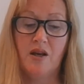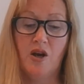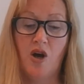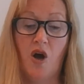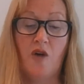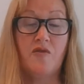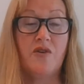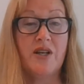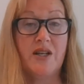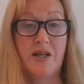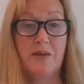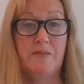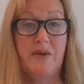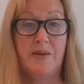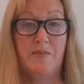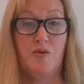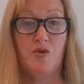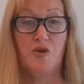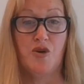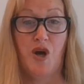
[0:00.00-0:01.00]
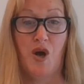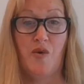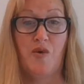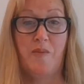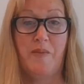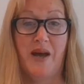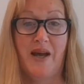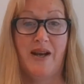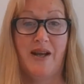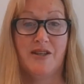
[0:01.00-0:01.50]
of letting people know
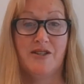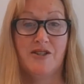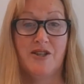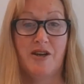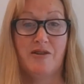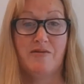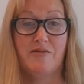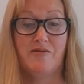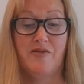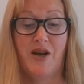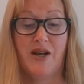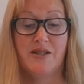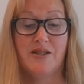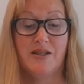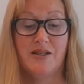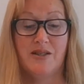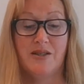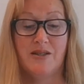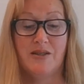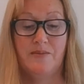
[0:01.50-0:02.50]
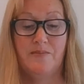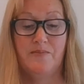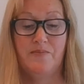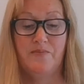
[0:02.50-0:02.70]
about our sacrifices.